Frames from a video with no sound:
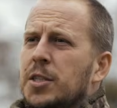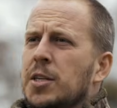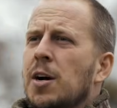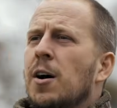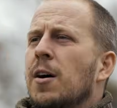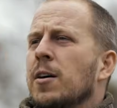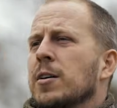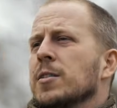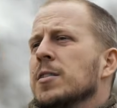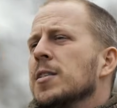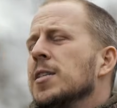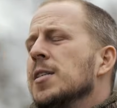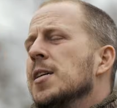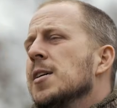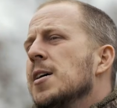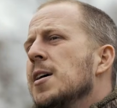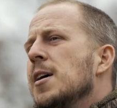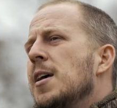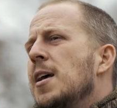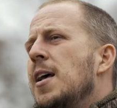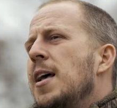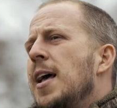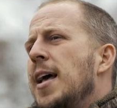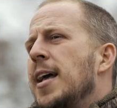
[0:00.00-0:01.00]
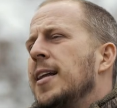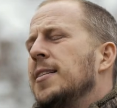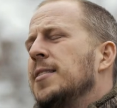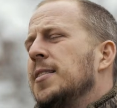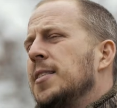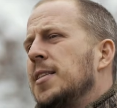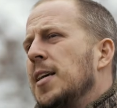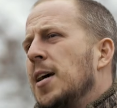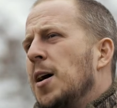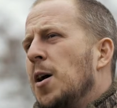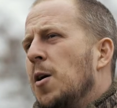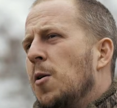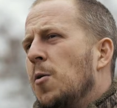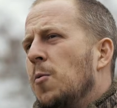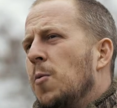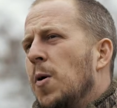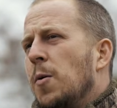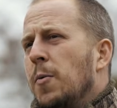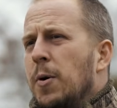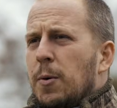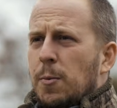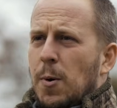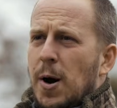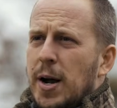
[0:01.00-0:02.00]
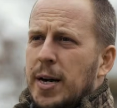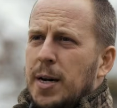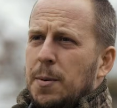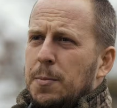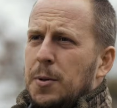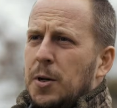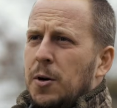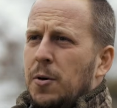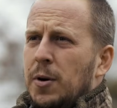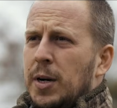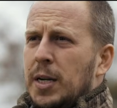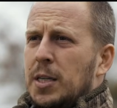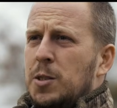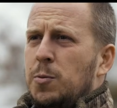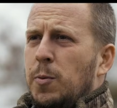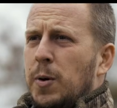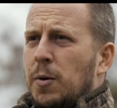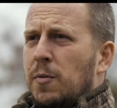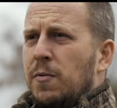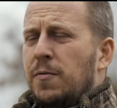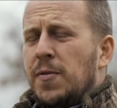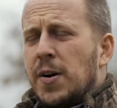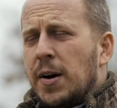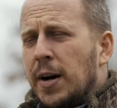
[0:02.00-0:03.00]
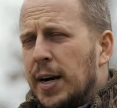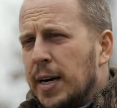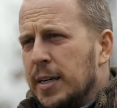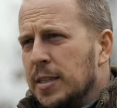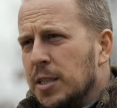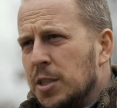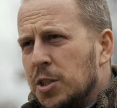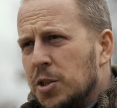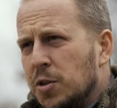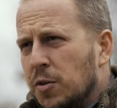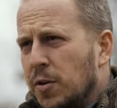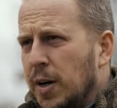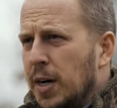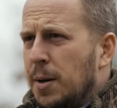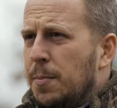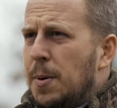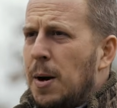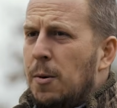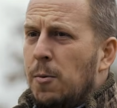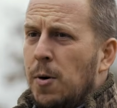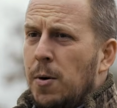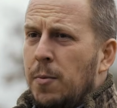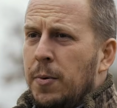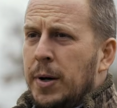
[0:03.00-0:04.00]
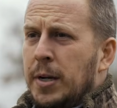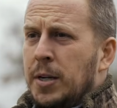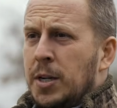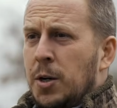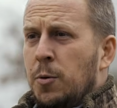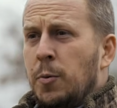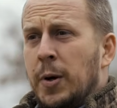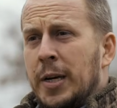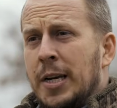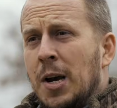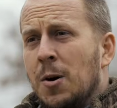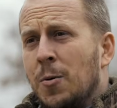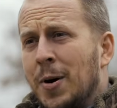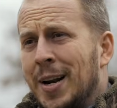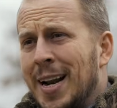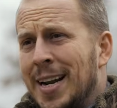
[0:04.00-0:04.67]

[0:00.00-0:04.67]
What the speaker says: yards. And so what we wind up doing is we're very discreet about what we do. We go